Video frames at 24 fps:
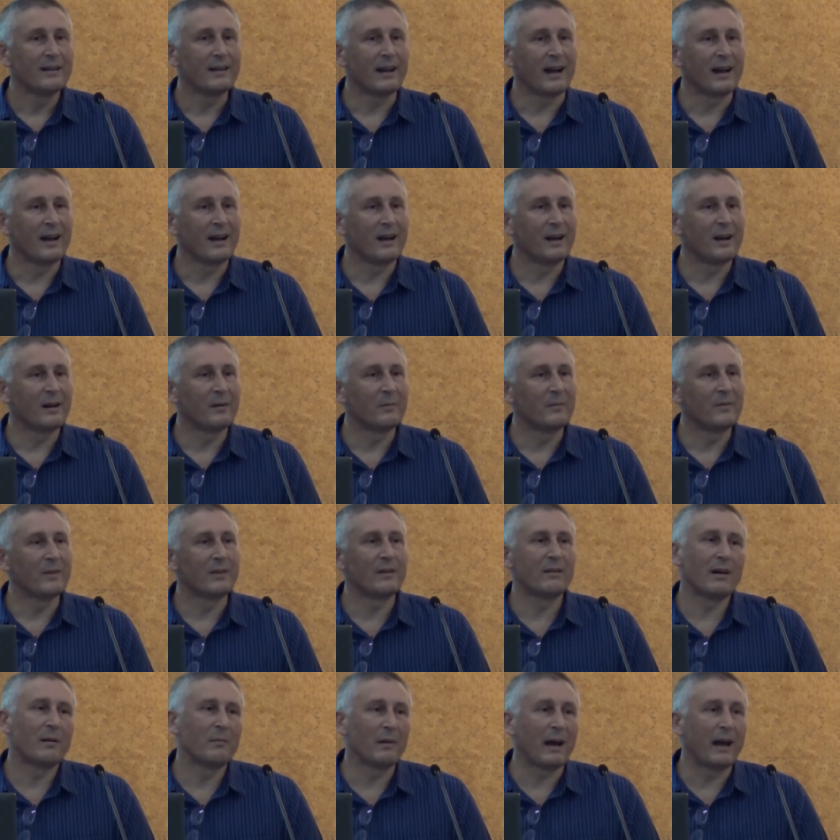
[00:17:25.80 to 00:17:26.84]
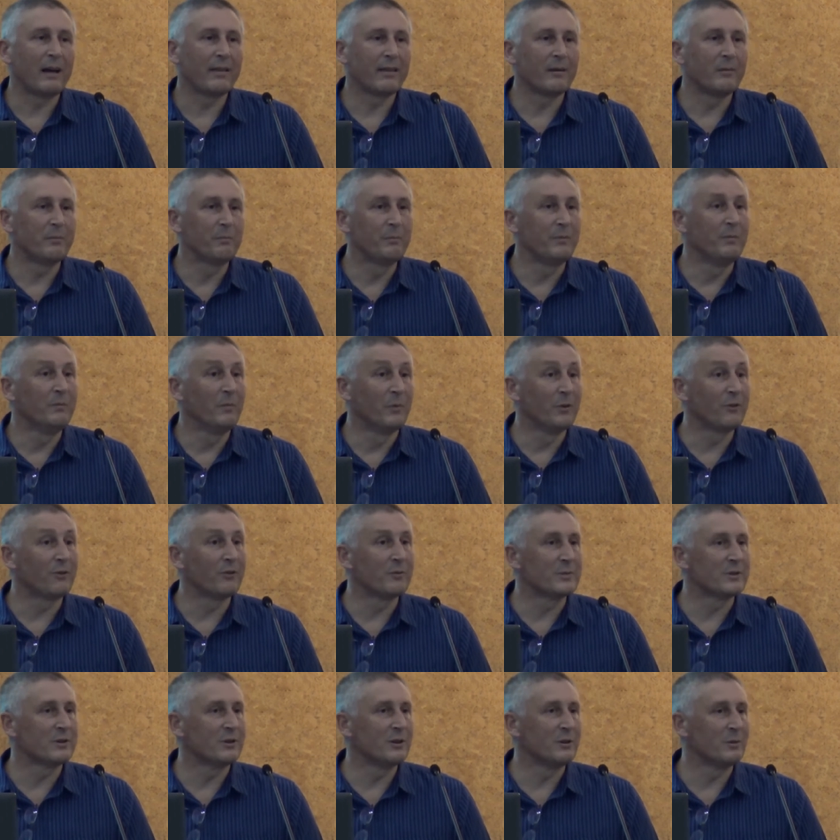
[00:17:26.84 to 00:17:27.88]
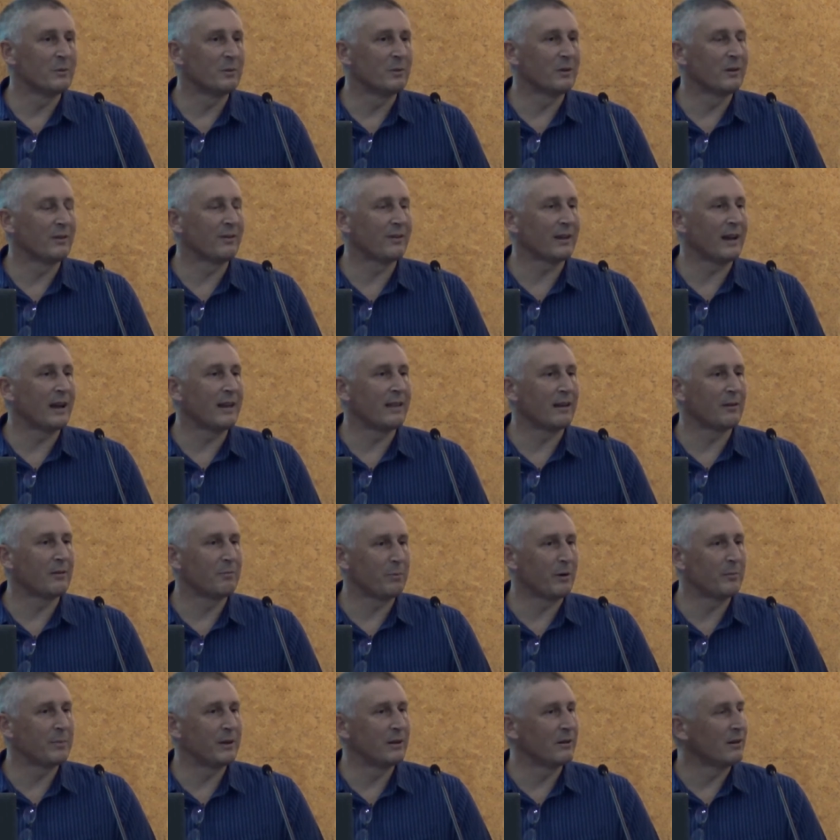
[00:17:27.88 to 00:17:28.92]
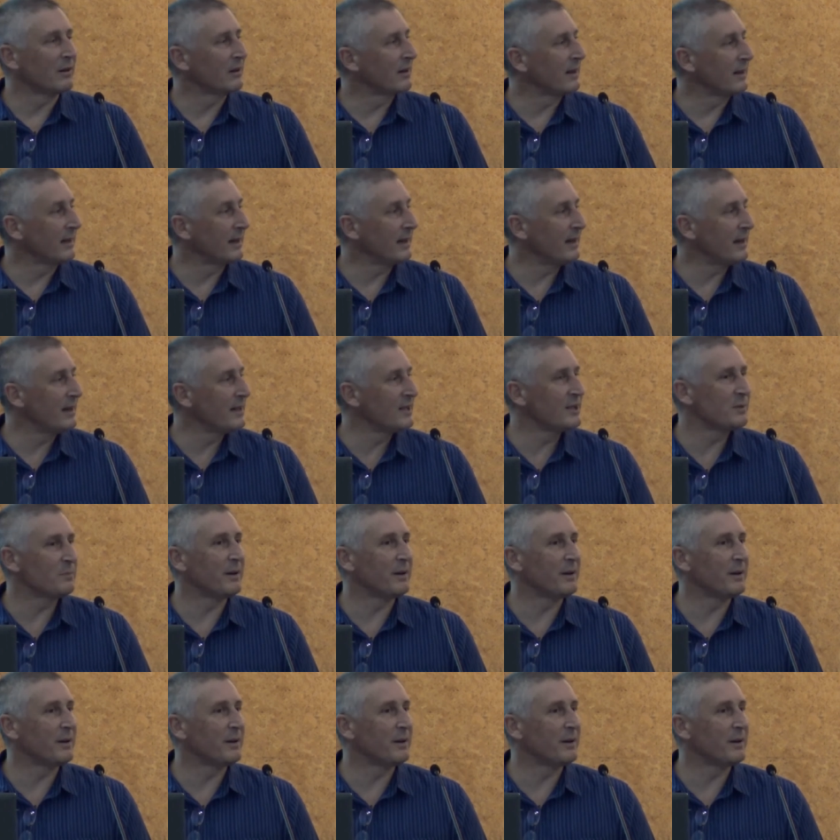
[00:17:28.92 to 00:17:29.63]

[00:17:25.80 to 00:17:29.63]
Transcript: There are other Muslims who would say that's probably not the case,